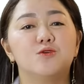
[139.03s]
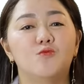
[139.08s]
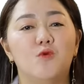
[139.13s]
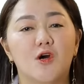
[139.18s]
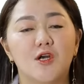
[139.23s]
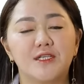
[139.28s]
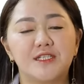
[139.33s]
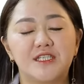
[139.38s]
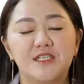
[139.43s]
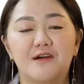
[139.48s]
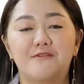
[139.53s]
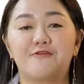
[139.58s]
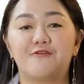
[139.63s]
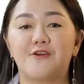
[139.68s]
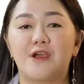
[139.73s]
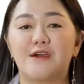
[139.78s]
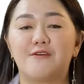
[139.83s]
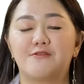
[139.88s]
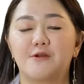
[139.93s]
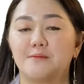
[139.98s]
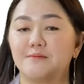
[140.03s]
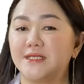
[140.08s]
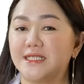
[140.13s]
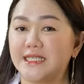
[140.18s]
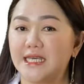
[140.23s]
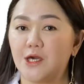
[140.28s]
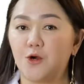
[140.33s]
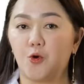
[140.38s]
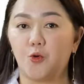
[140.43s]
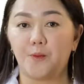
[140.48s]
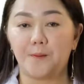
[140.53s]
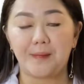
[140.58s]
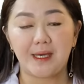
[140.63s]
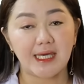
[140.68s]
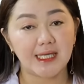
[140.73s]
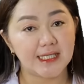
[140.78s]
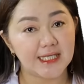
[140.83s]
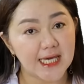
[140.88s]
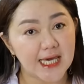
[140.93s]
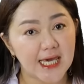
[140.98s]
who are suffering from
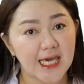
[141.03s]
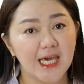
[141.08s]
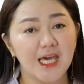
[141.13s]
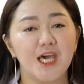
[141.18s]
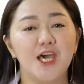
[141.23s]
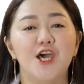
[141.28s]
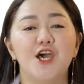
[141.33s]
COPD,